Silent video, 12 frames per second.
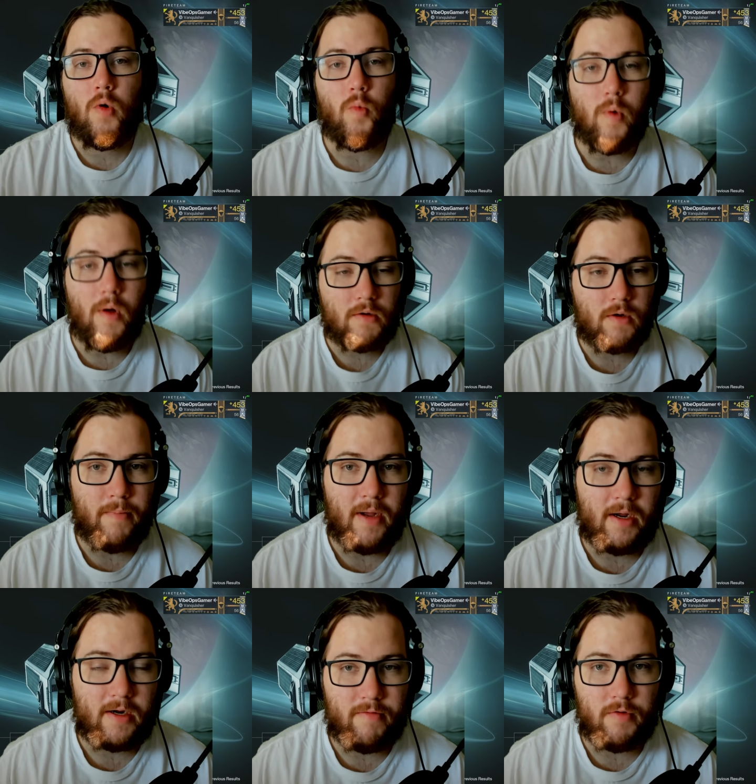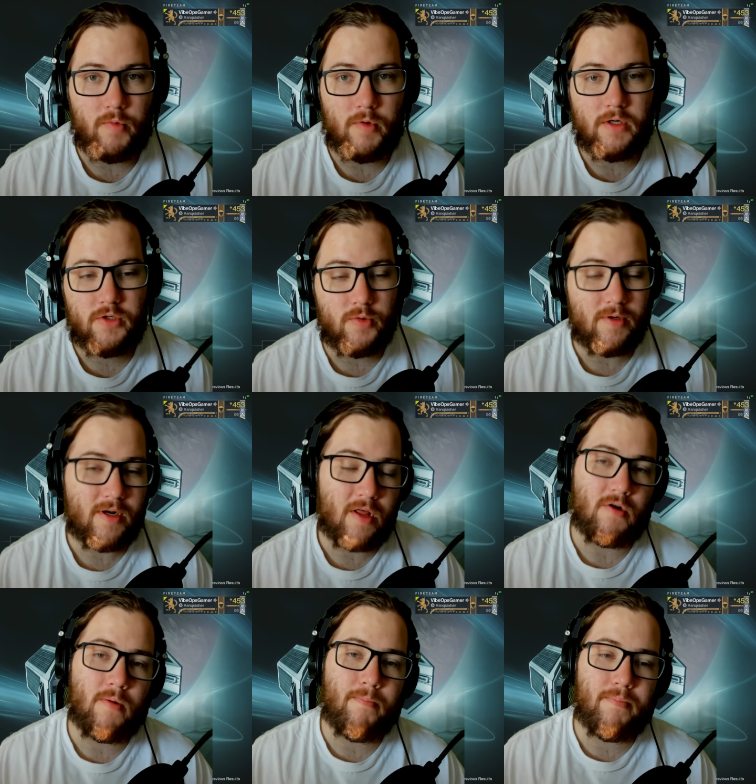Welcome back everyone to
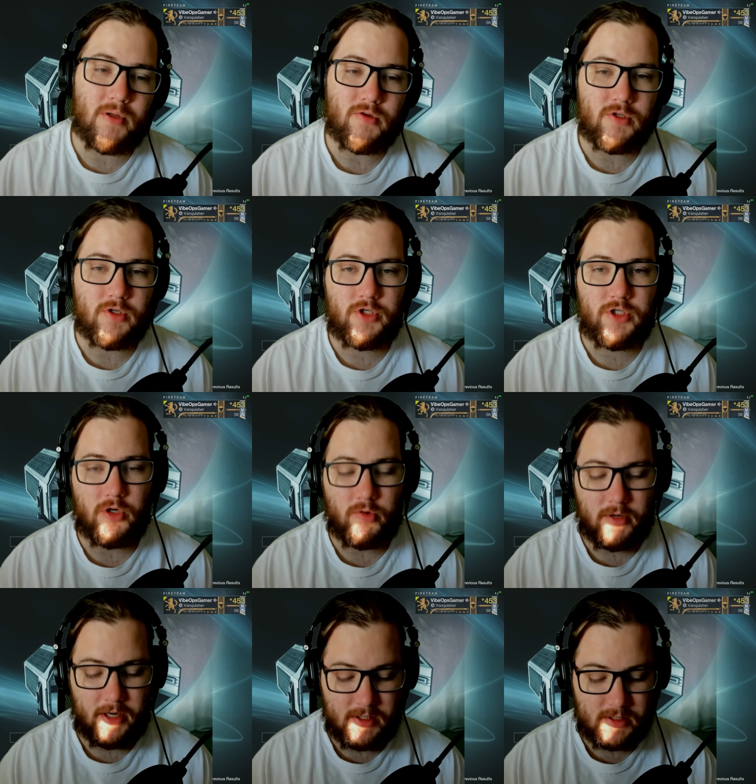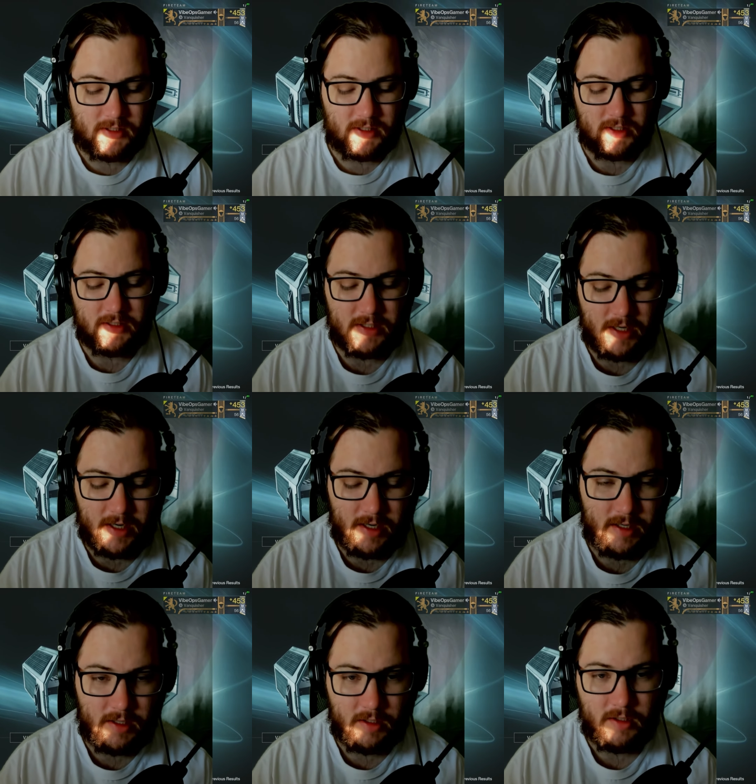another build showcase.
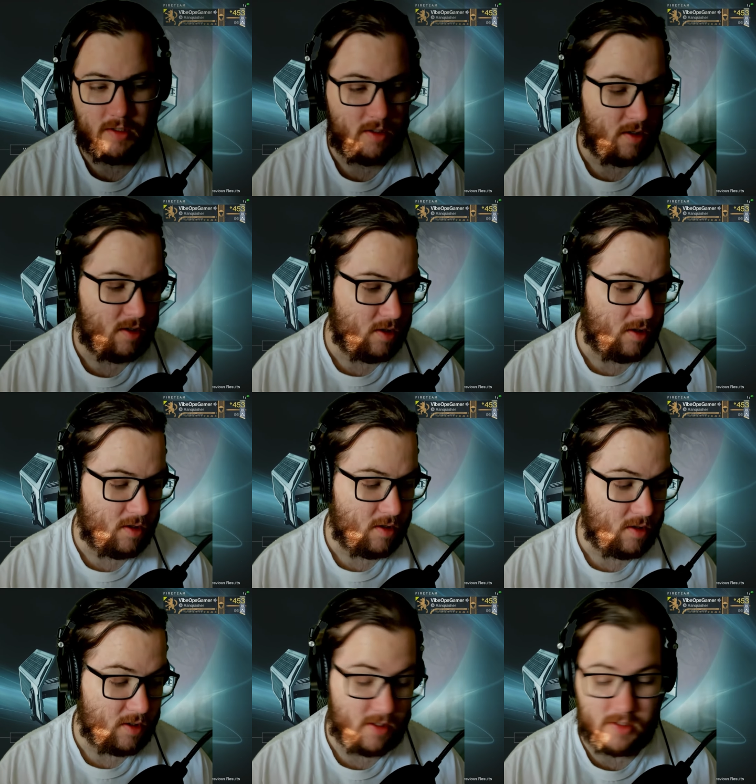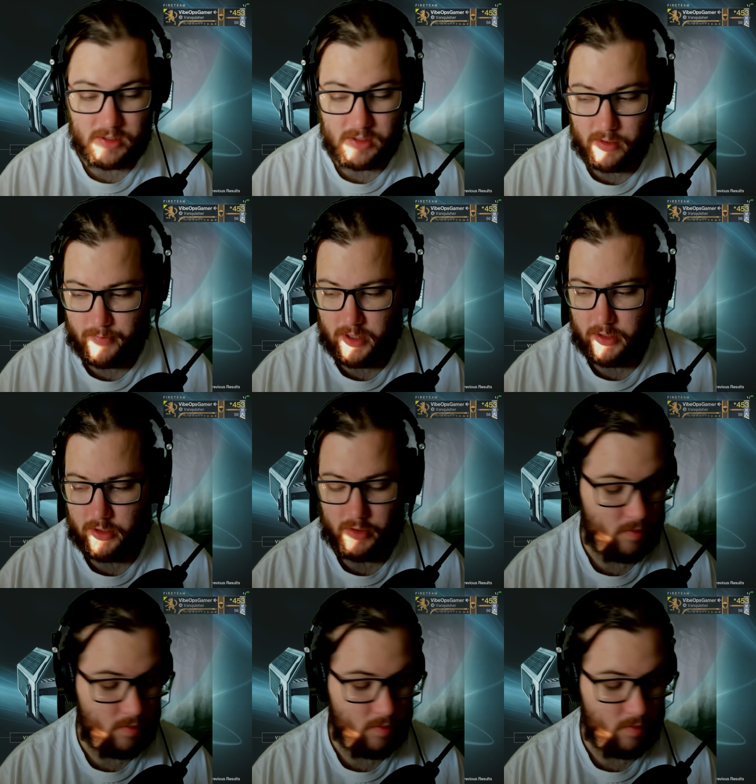Today is going to be a good